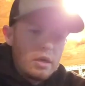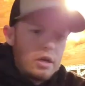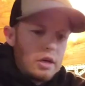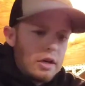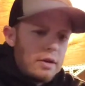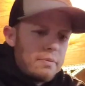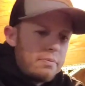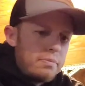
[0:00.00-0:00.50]

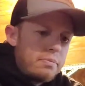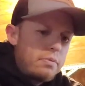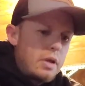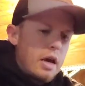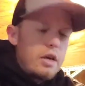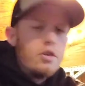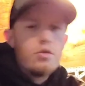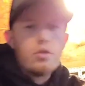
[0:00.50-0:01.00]

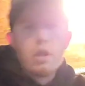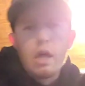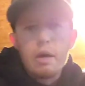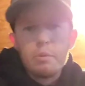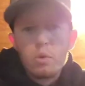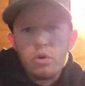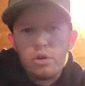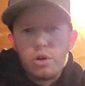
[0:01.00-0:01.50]
I use a
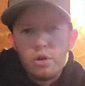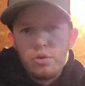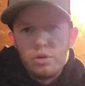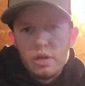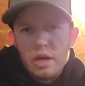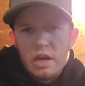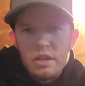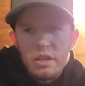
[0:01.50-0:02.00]
lot more True
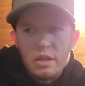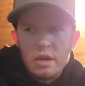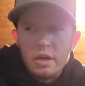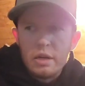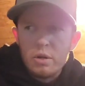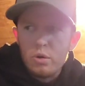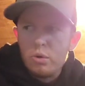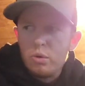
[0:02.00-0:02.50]
South than
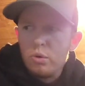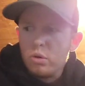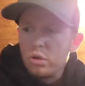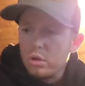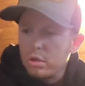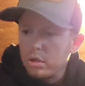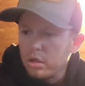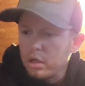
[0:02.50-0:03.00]
I do
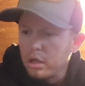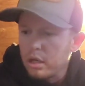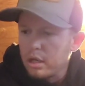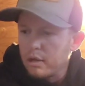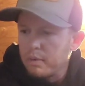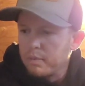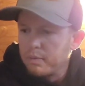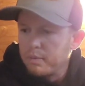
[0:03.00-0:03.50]

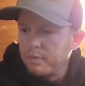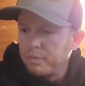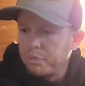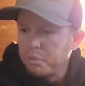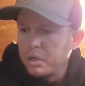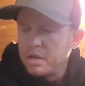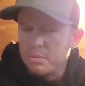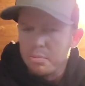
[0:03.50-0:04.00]

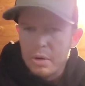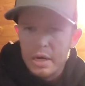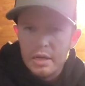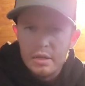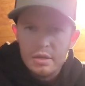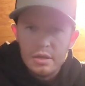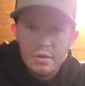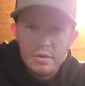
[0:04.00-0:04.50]
Biz
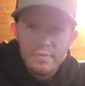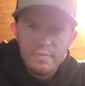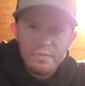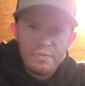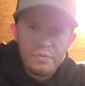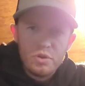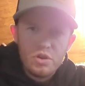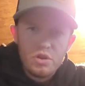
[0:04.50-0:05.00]
Baits
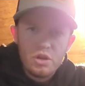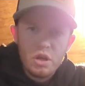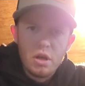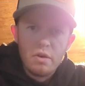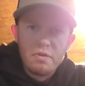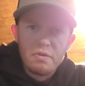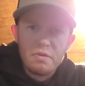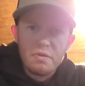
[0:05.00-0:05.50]

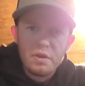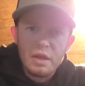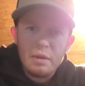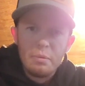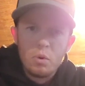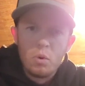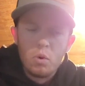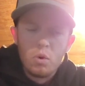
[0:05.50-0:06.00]
stuff
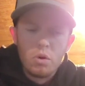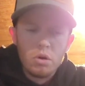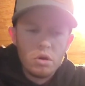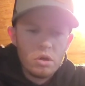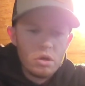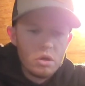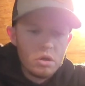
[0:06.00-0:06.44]
anymore,